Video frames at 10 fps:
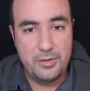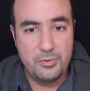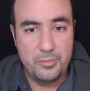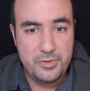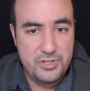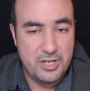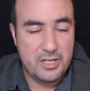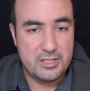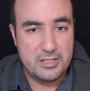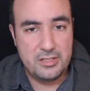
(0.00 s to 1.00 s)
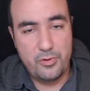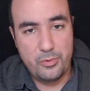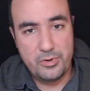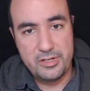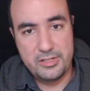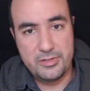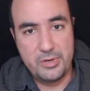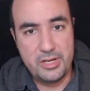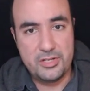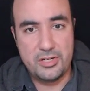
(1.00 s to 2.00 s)
It will be just forward
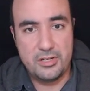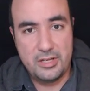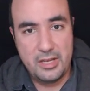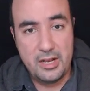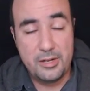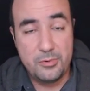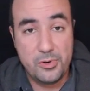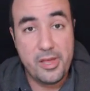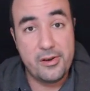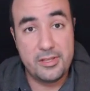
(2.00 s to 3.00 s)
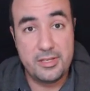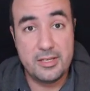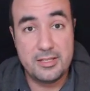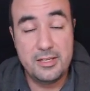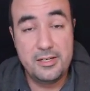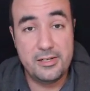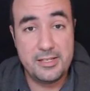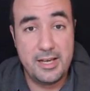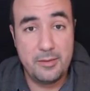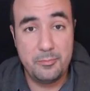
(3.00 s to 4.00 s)
iteration and it will guarantee us linear
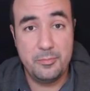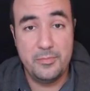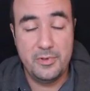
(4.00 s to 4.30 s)
time.